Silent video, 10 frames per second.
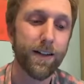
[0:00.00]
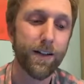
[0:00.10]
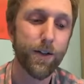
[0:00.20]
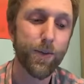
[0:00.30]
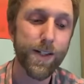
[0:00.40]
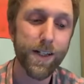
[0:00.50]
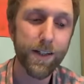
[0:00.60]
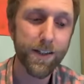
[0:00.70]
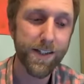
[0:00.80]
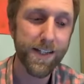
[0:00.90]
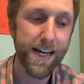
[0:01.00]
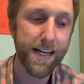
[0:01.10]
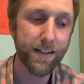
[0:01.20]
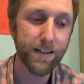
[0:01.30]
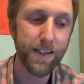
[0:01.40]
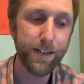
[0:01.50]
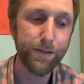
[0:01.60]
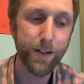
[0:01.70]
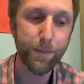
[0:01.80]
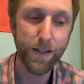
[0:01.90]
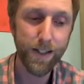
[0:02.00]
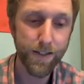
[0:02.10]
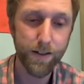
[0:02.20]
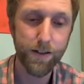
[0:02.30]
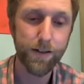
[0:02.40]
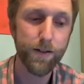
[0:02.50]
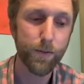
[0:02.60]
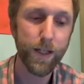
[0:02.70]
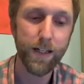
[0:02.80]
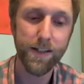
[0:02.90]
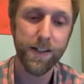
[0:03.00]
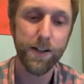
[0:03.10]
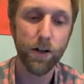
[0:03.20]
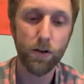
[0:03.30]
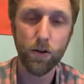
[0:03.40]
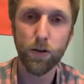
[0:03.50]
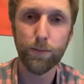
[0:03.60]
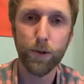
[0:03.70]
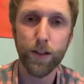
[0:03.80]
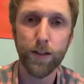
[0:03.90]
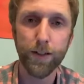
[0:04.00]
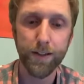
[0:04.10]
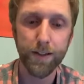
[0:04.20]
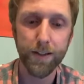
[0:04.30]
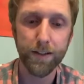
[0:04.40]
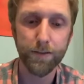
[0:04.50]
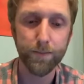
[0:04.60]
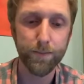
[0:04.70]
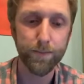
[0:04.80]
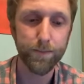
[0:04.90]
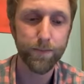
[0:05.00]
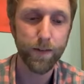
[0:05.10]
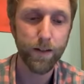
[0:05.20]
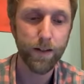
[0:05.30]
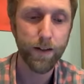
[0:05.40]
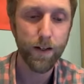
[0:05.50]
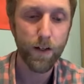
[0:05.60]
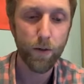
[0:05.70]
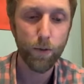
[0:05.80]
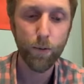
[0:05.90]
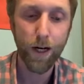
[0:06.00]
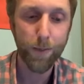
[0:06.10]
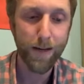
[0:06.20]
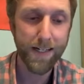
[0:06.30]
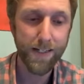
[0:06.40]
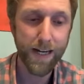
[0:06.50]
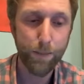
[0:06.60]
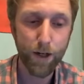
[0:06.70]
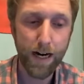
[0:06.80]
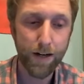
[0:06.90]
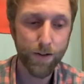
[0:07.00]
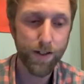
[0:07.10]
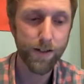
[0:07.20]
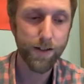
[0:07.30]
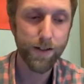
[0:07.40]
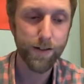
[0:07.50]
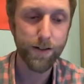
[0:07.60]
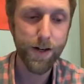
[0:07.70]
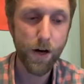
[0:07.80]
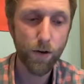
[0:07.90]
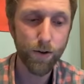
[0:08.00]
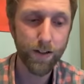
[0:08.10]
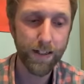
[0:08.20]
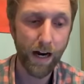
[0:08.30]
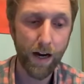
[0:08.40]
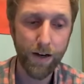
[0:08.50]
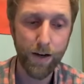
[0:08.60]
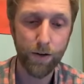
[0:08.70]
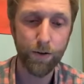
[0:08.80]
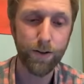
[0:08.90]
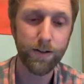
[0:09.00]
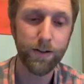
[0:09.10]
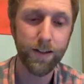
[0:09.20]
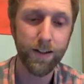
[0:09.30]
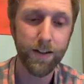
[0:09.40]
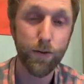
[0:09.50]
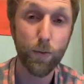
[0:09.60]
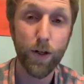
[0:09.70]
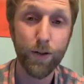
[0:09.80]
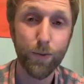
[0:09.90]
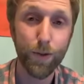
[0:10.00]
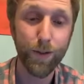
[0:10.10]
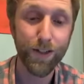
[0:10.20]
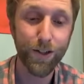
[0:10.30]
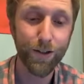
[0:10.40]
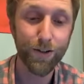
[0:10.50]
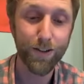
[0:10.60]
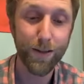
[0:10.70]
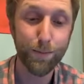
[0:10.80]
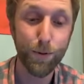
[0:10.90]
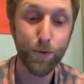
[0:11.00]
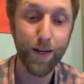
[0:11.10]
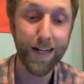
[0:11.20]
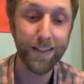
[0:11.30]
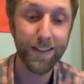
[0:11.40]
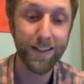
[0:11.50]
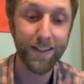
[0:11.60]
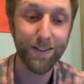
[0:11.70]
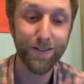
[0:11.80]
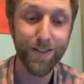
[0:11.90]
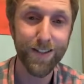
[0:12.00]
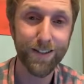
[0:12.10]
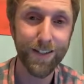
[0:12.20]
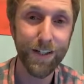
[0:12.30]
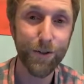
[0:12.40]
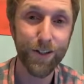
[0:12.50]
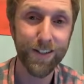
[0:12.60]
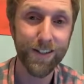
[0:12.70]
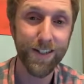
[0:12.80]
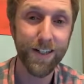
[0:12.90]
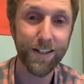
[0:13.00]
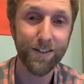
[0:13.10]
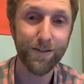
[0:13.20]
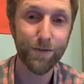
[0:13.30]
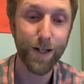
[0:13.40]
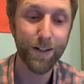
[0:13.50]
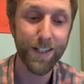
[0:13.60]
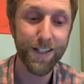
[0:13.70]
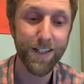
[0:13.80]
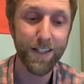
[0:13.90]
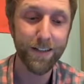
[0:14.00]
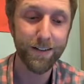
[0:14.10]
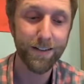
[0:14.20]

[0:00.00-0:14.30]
The result is that, even in pieces, we can see the whole more clearly. We walk past neighbor houses, known and unknown, the one where we joke that Boo Radley lives, the owner's son, rarely seen,